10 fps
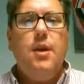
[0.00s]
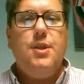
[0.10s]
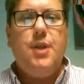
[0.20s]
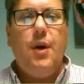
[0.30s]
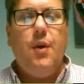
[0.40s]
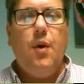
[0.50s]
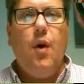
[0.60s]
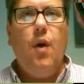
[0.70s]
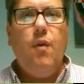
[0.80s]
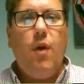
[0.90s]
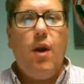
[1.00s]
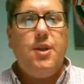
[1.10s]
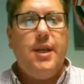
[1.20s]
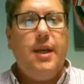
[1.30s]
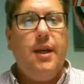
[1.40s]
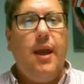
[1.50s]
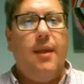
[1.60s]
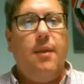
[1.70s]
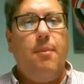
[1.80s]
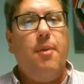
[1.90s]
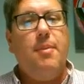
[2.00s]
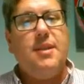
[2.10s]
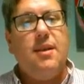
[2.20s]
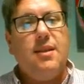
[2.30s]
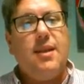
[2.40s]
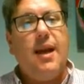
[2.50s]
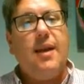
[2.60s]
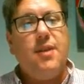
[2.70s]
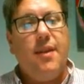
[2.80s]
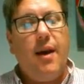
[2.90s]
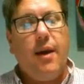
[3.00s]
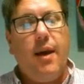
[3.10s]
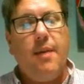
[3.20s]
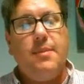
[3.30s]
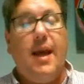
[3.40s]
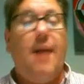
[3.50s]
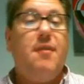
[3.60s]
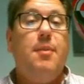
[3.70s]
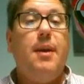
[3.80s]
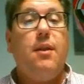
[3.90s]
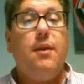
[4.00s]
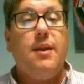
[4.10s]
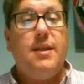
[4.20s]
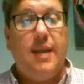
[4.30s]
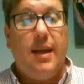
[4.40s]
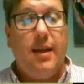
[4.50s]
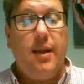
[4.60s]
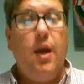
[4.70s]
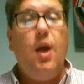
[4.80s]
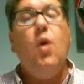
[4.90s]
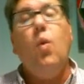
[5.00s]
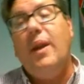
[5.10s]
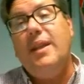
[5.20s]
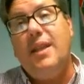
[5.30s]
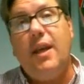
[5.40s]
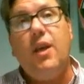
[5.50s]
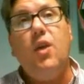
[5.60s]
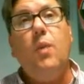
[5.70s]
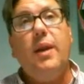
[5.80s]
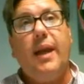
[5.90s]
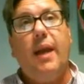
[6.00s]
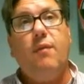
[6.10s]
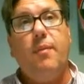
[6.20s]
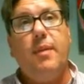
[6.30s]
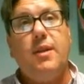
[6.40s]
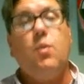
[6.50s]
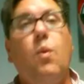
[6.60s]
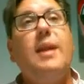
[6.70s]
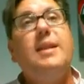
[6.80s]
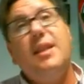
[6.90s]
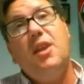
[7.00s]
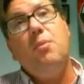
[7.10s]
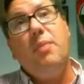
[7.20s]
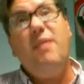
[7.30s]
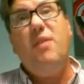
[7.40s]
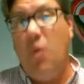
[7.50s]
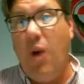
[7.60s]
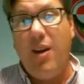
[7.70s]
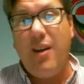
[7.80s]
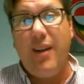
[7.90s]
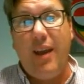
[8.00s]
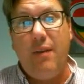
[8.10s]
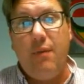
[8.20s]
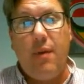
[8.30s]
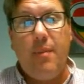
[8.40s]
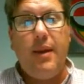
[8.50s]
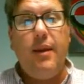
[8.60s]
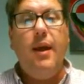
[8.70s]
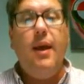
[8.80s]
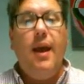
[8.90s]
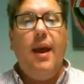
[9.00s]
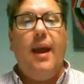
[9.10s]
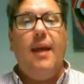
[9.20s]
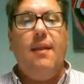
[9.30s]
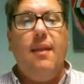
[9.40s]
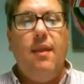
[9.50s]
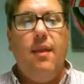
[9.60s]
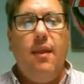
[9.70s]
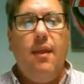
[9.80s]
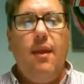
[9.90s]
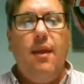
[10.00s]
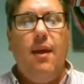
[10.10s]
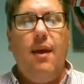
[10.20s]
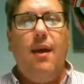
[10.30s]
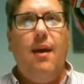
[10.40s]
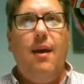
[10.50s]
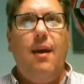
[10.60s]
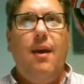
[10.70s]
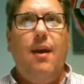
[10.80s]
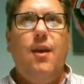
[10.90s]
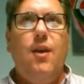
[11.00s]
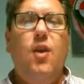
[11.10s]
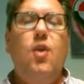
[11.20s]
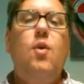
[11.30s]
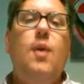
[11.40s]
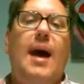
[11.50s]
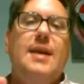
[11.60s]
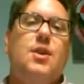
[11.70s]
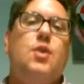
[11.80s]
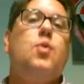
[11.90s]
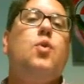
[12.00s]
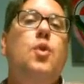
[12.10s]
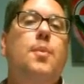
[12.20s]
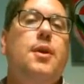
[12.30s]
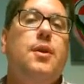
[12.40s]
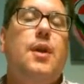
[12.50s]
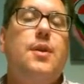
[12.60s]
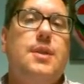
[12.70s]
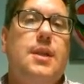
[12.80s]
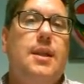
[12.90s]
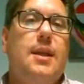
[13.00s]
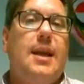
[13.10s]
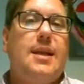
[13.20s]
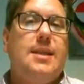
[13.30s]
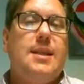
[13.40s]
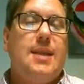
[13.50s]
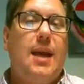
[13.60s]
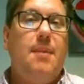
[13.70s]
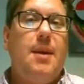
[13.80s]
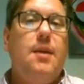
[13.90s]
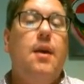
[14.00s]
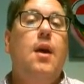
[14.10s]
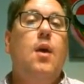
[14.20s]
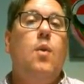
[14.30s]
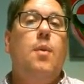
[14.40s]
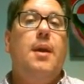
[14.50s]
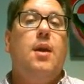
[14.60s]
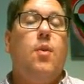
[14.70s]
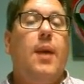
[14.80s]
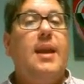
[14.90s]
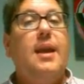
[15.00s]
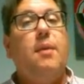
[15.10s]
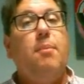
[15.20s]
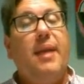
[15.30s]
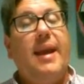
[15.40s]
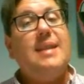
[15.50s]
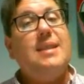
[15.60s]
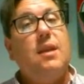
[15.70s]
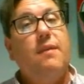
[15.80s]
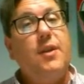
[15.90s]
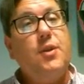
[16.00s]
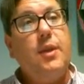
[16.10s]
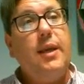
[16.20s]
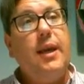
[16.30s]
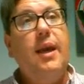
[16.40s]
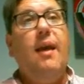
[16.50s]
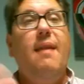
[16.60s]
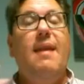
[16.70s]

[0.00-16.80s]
So overarching and the purpose and the desires of the outcomes have to be clearly stated. What is it that you want to gain from What is it that you believe you are going to gain from it? And you as a group, you'll notice in the next assignment, will be creating plans individually.